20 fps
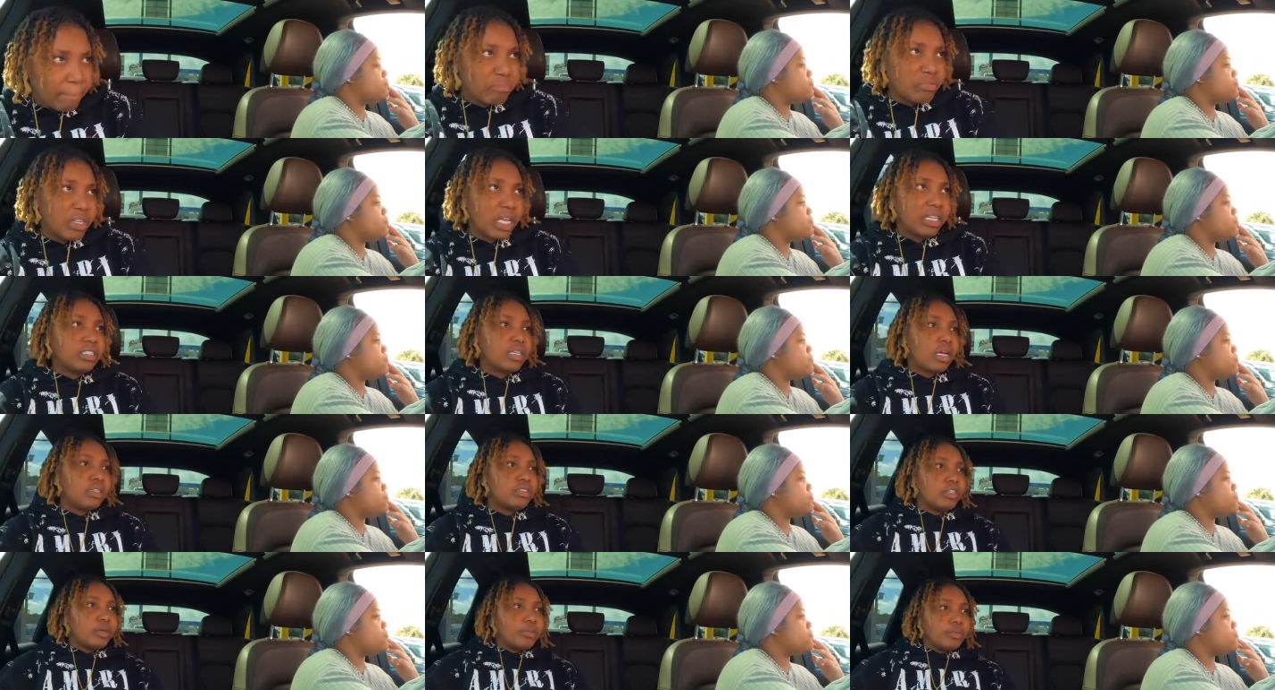Speaker 1: That
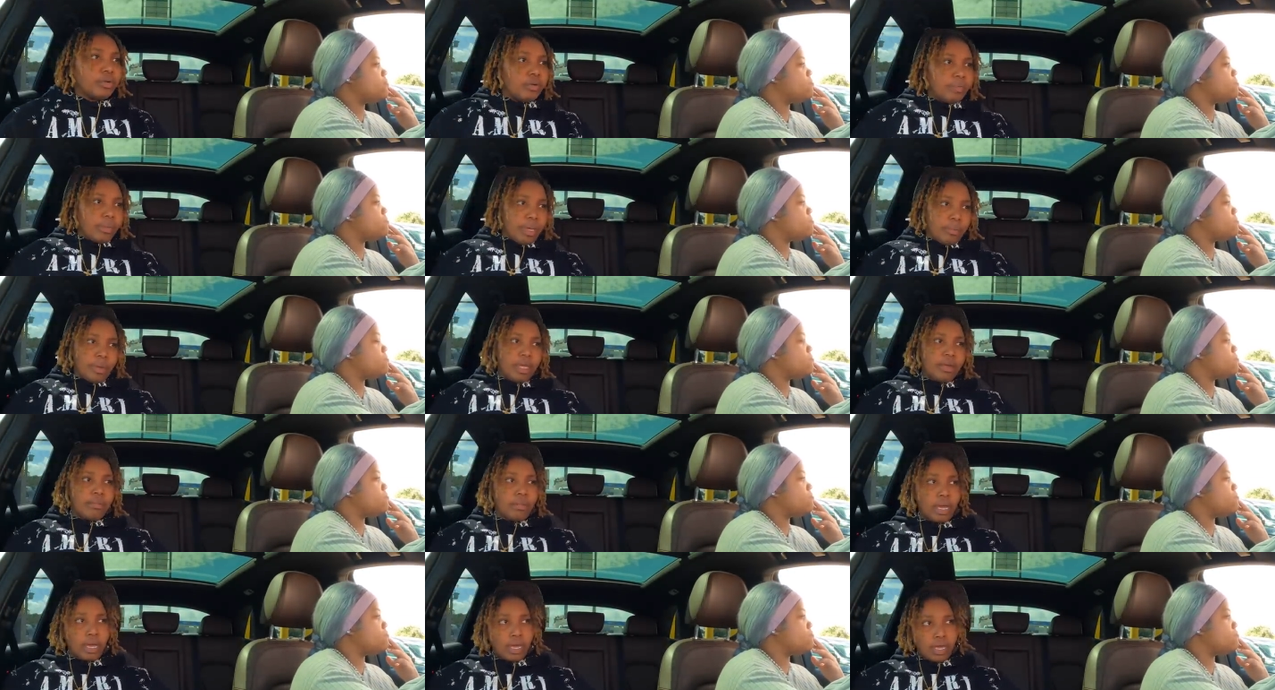saucier Big
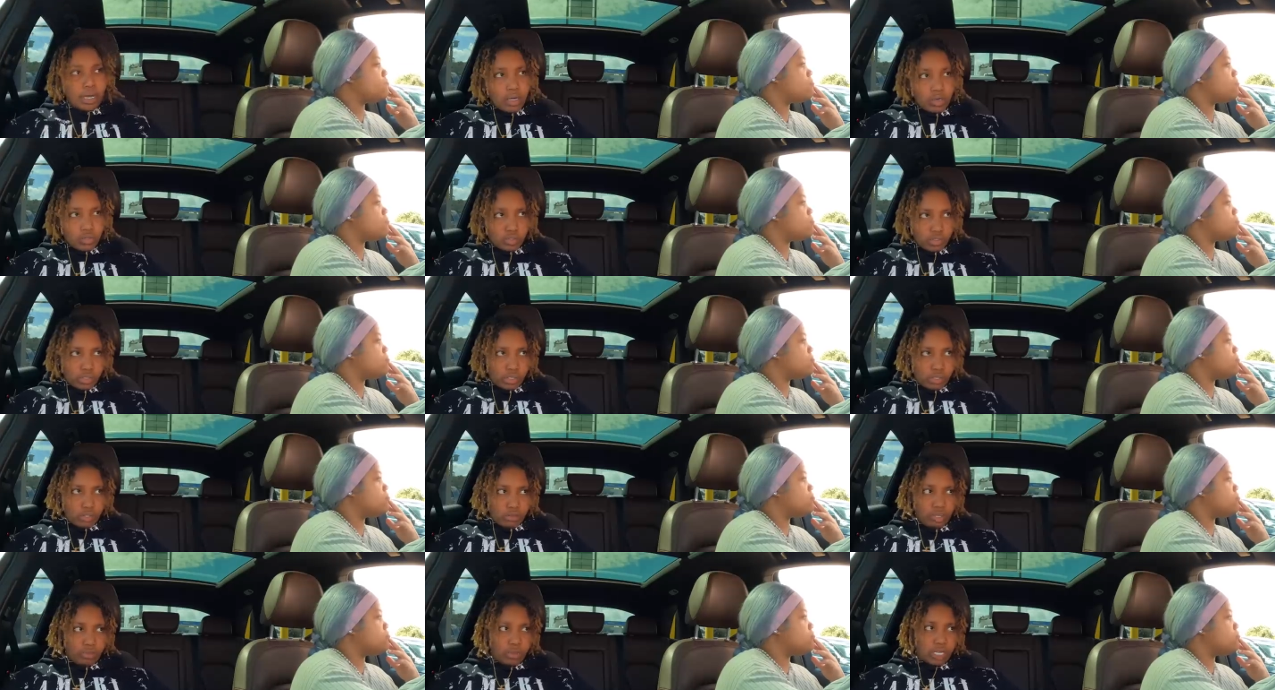Mac hitting on
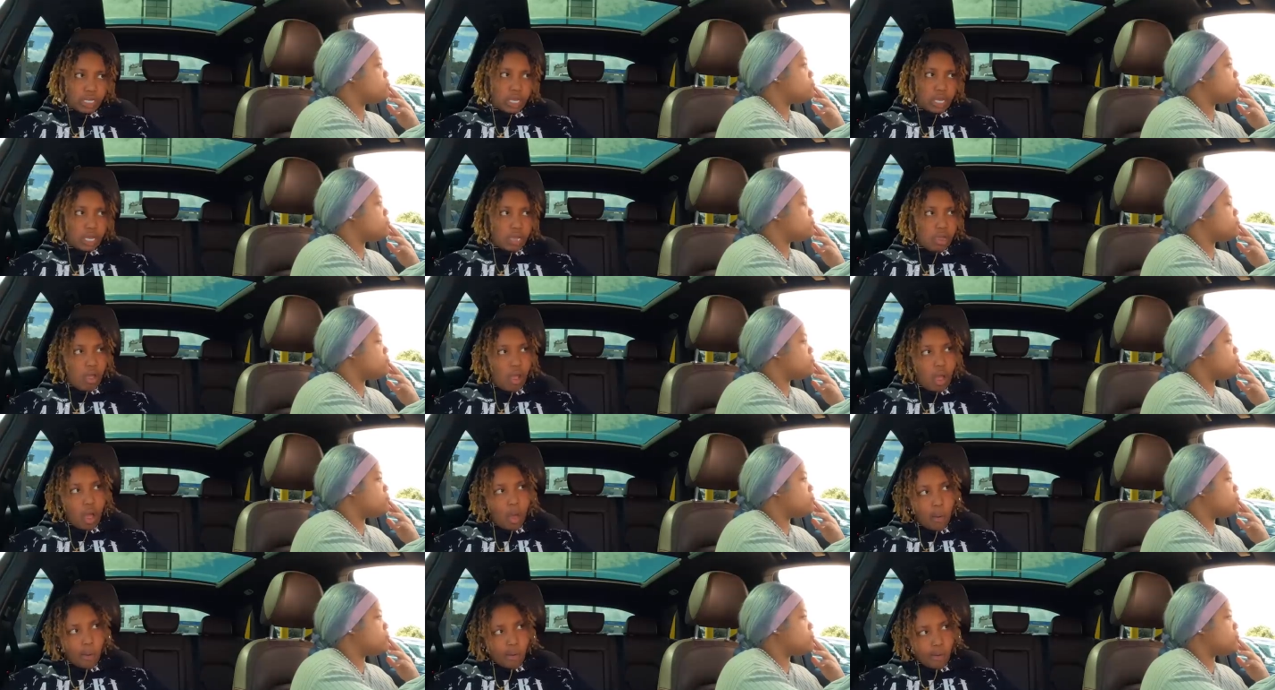something. Give me that.
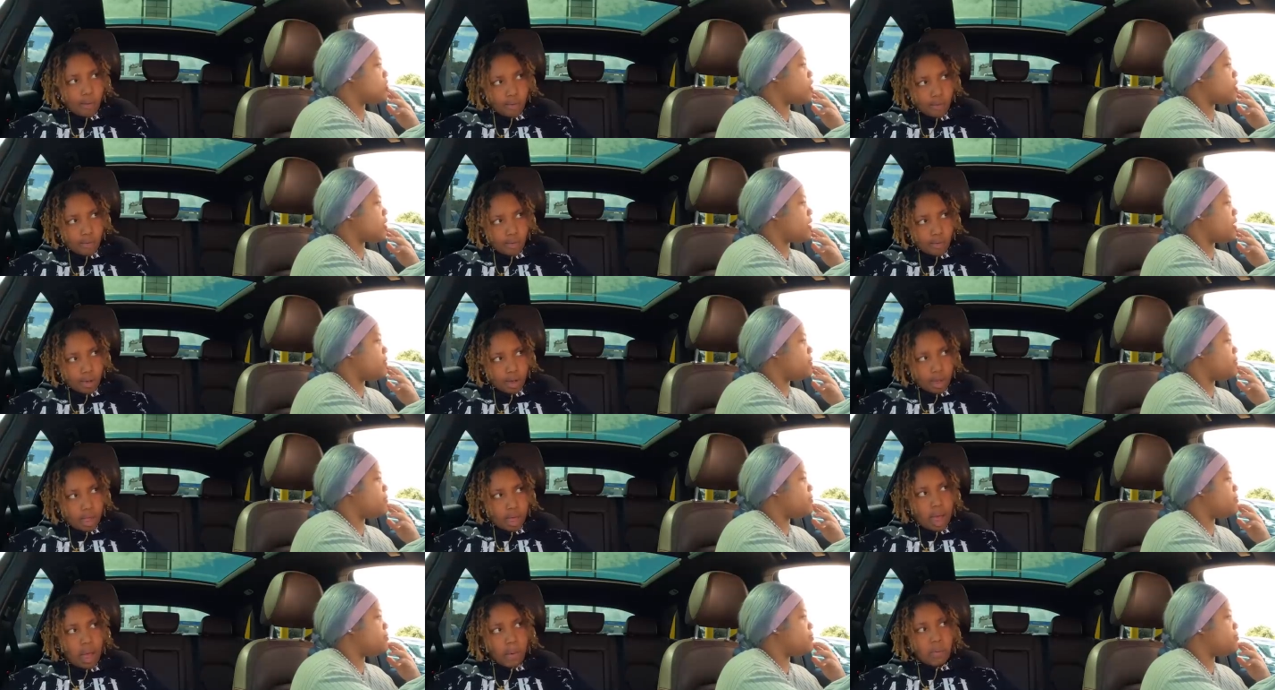Okay.
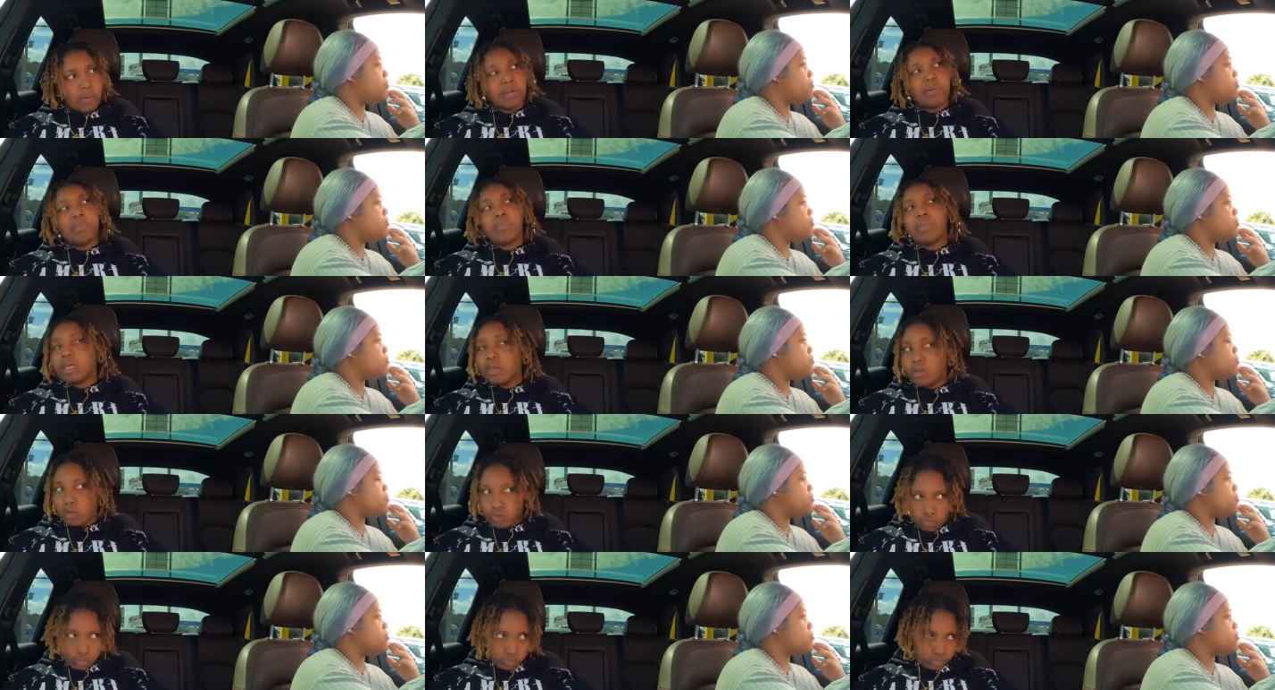I want the meal.